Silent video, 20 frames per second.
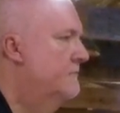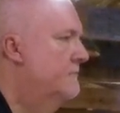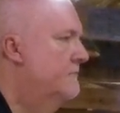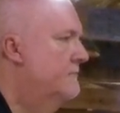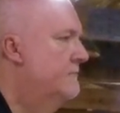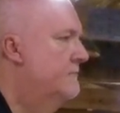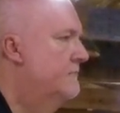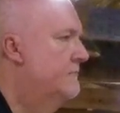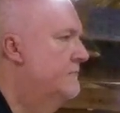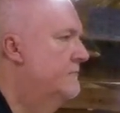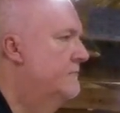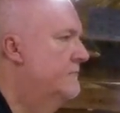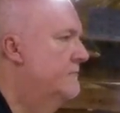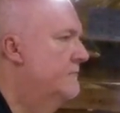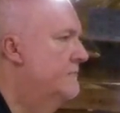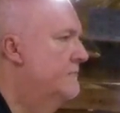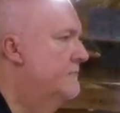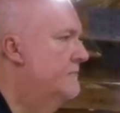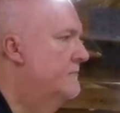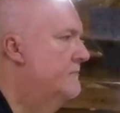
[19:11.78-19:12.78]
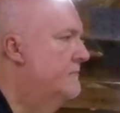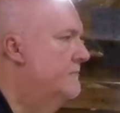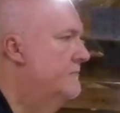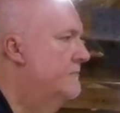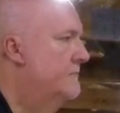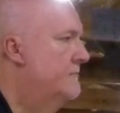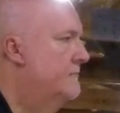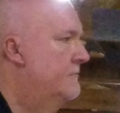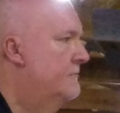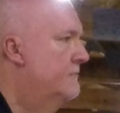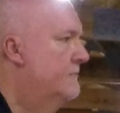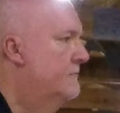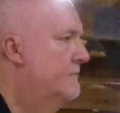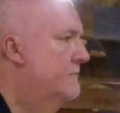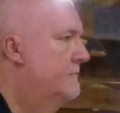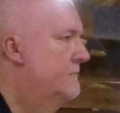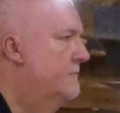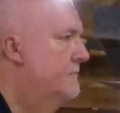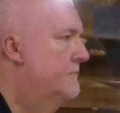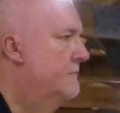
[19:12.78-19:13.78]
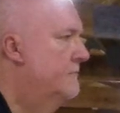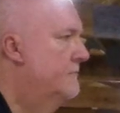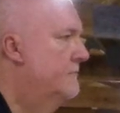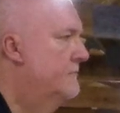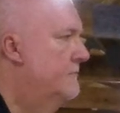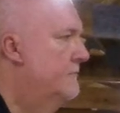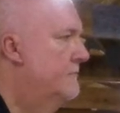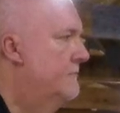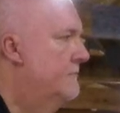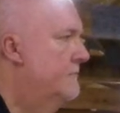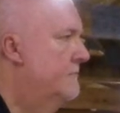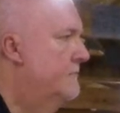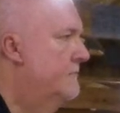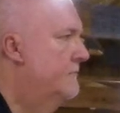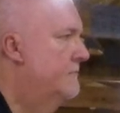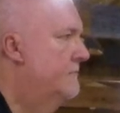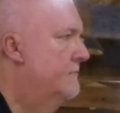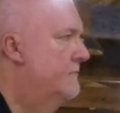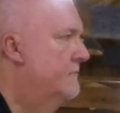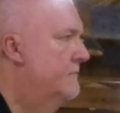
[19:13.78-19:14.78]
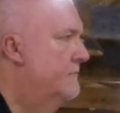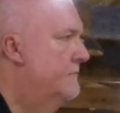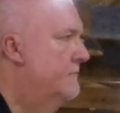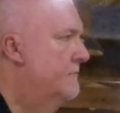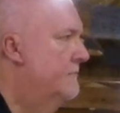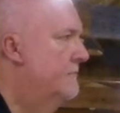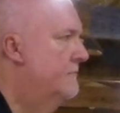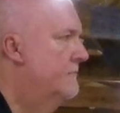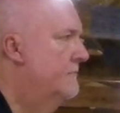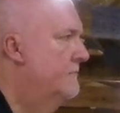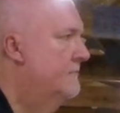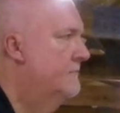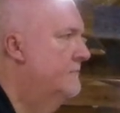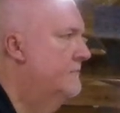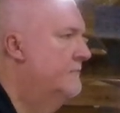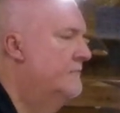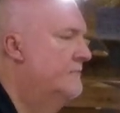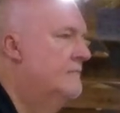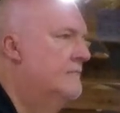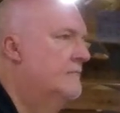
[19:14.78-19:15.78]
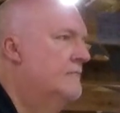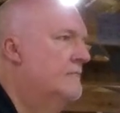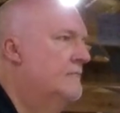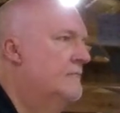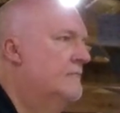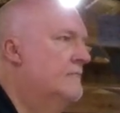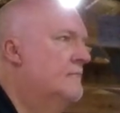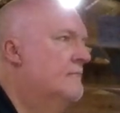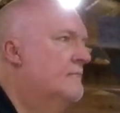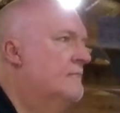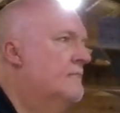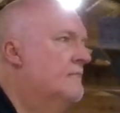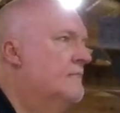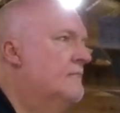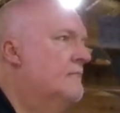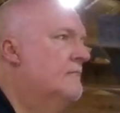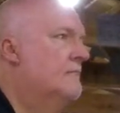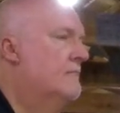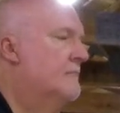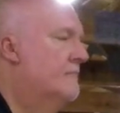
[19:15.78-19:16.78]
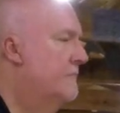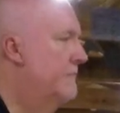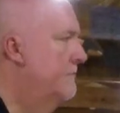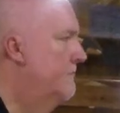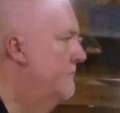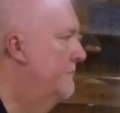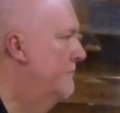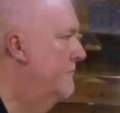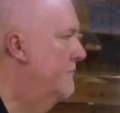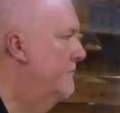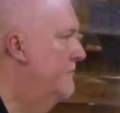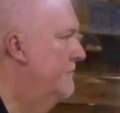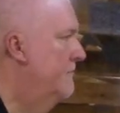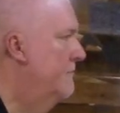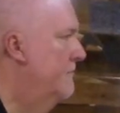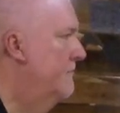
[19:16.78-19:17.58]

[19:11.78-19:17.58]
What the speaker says: [no speech]